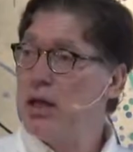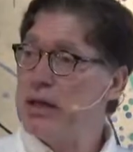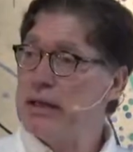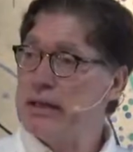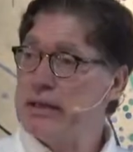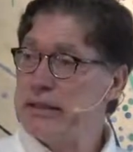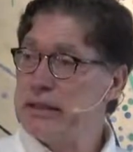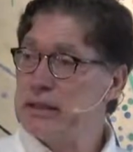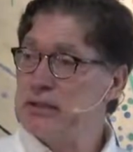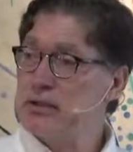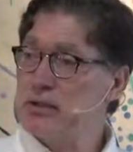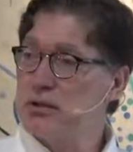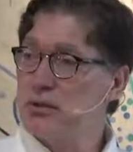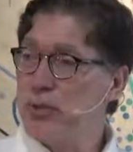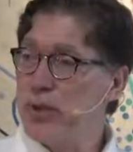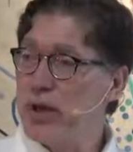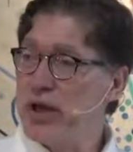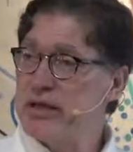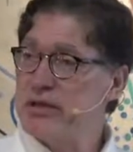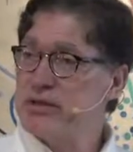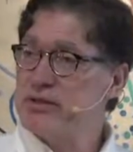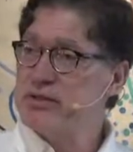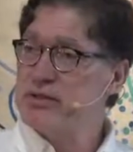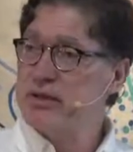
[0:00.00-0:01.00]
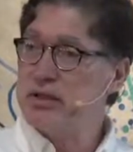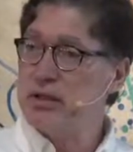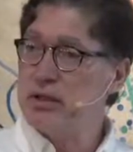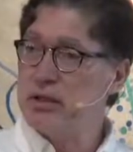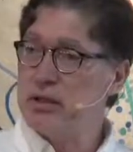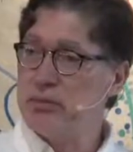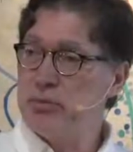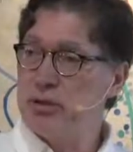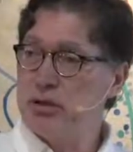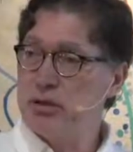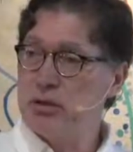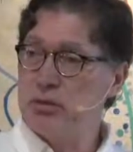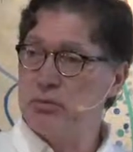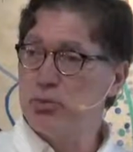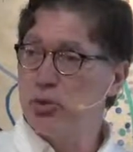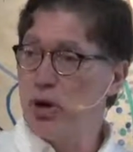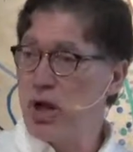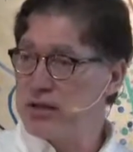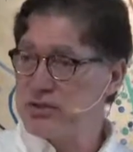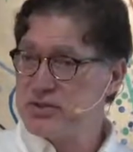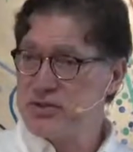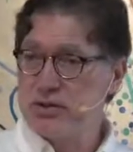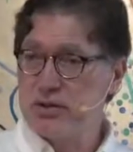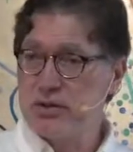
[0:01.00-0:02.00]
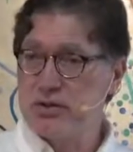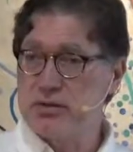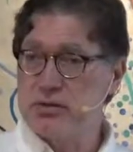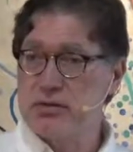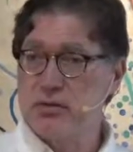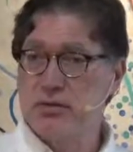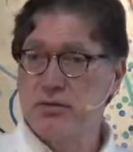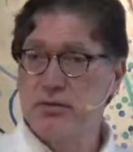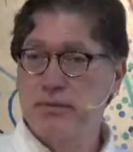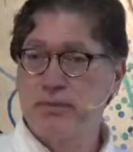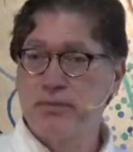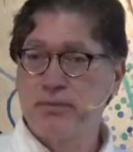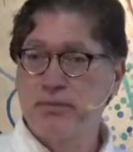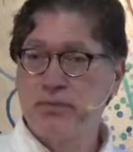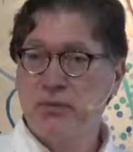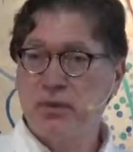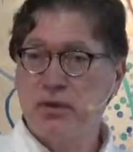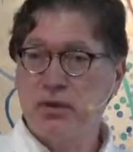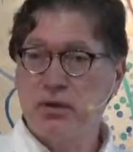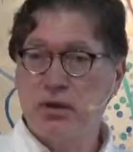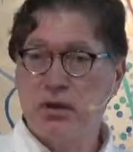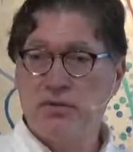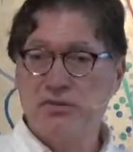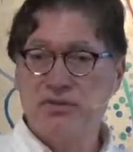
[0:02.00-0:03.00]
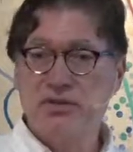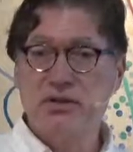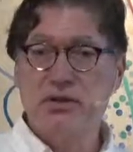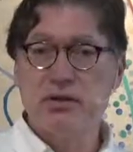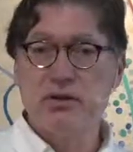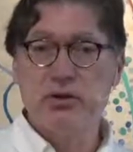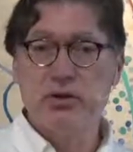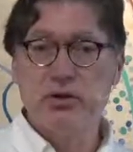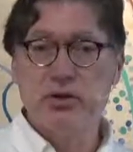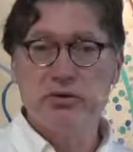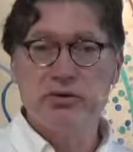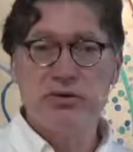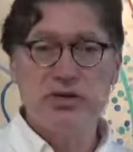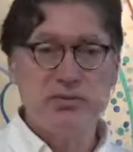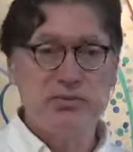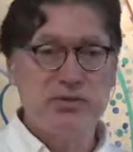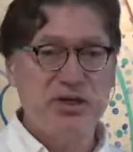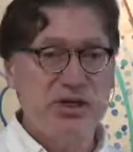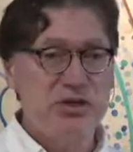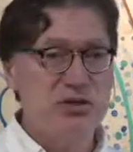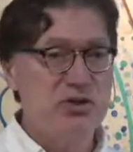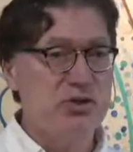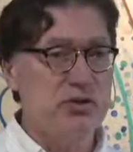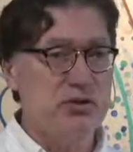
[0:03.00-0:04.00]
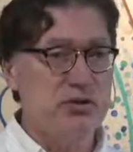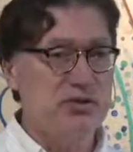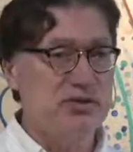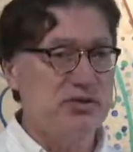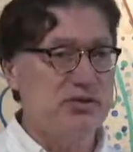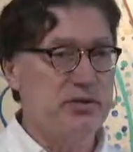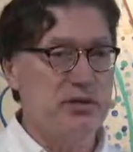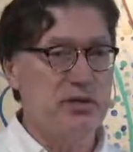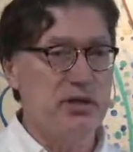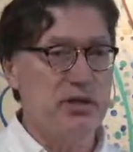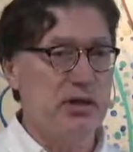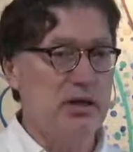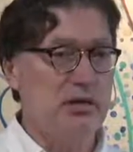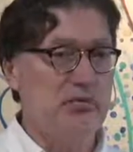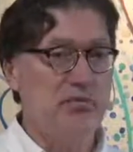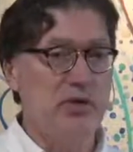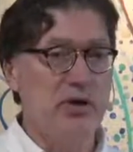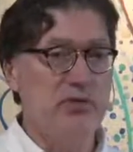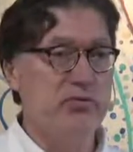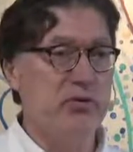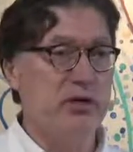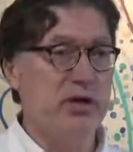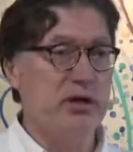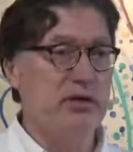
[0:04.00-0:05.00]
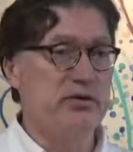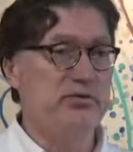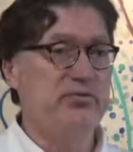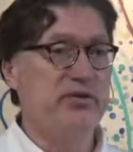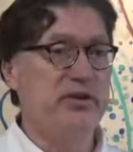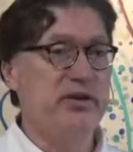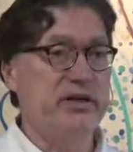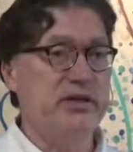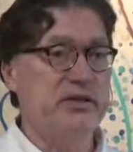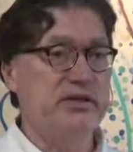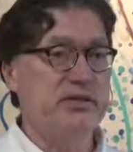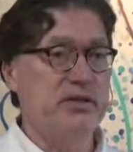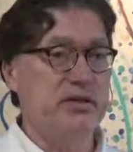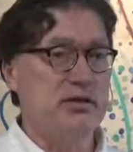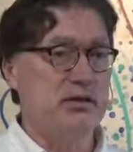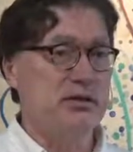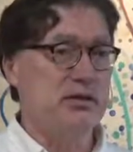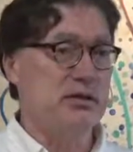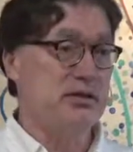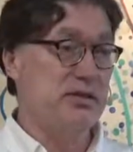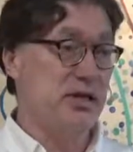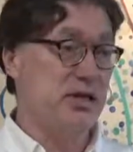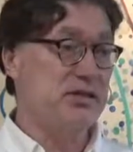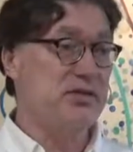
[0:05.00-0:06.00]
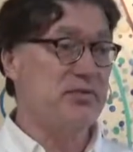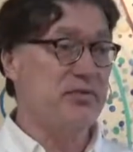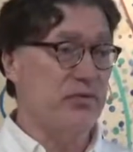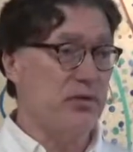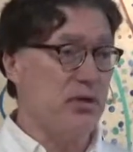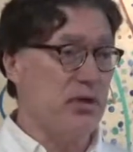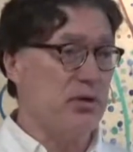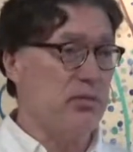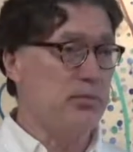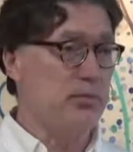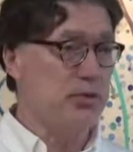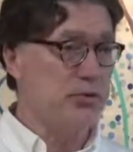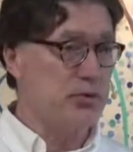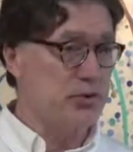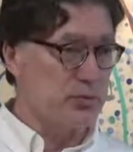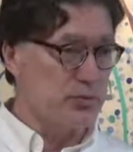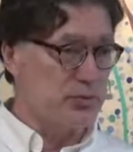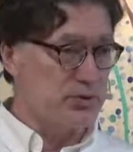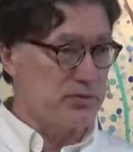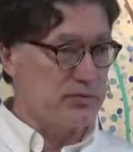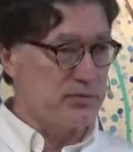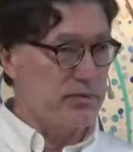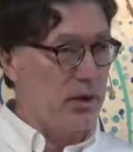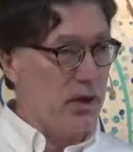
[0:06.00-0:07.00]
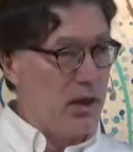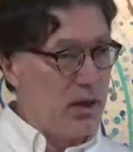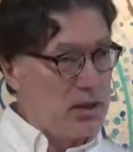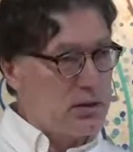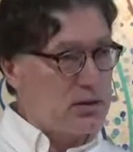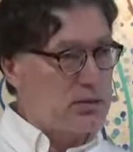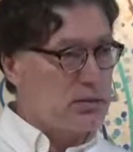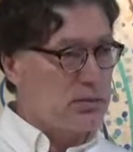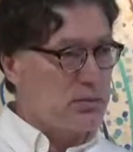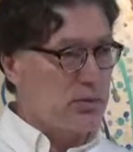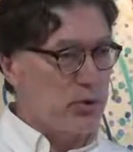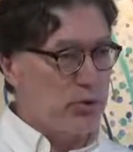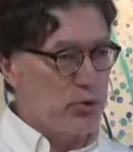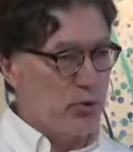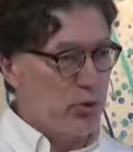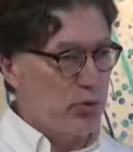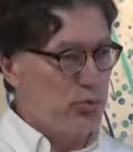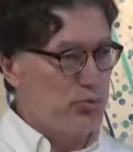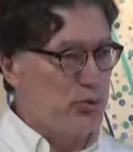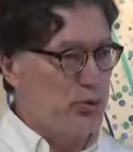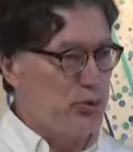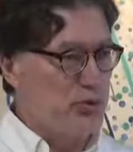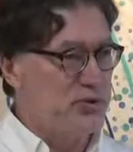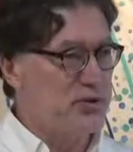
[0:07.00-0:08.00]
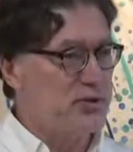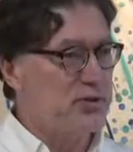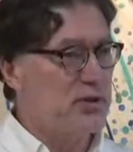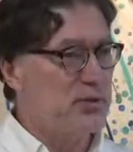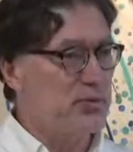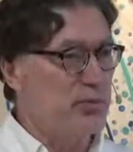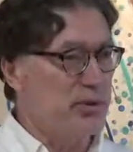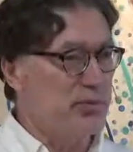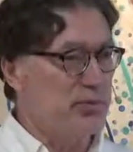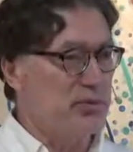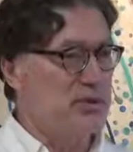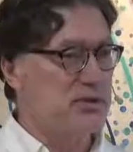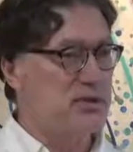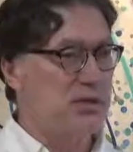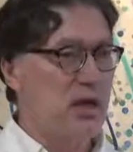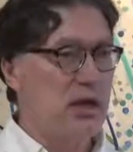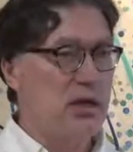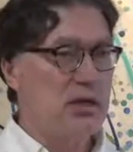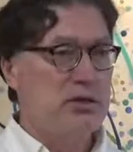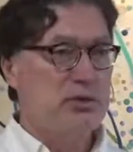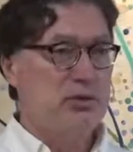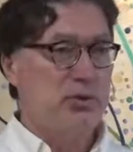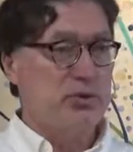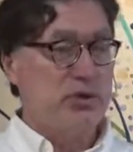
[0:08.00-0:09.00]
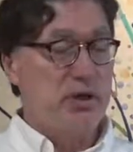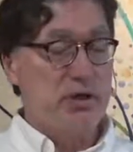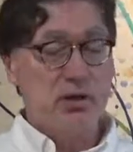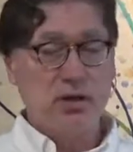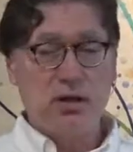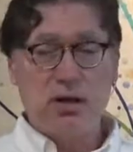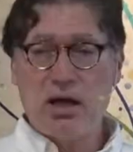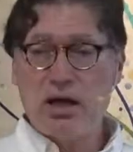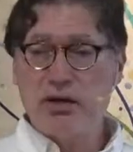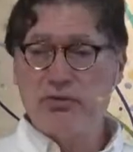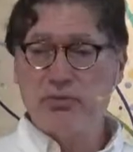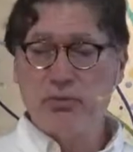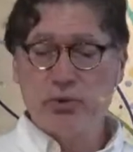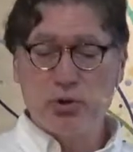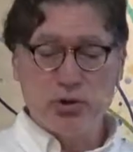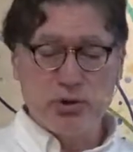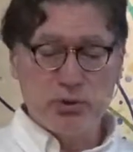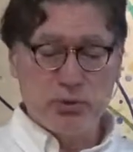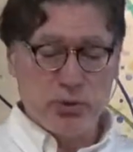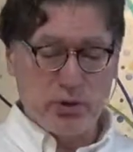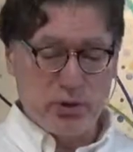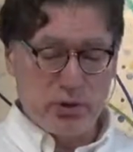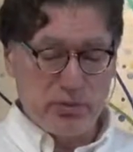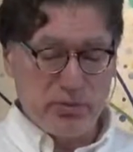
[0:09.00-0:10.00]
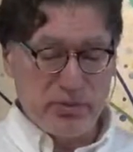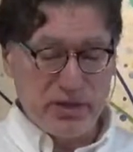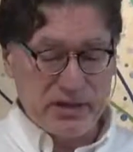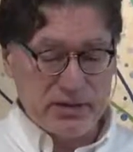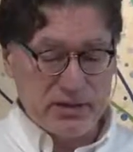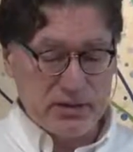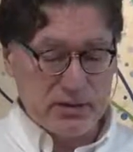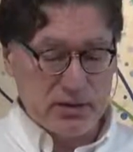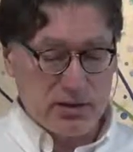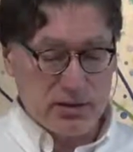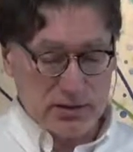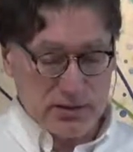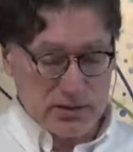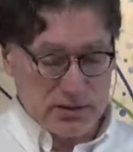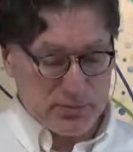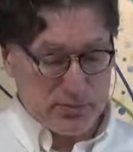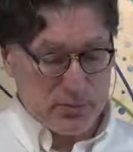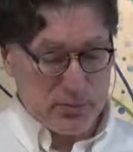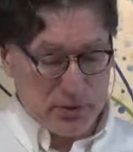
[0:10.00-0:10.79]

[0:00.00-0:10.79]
And they get to the West and they become rock stars. And all of a sudden there are temptations that they've never had to face. And it's a test for them in terms of some of their own Buddhist commitments. So he did a lot of really, really amazing things.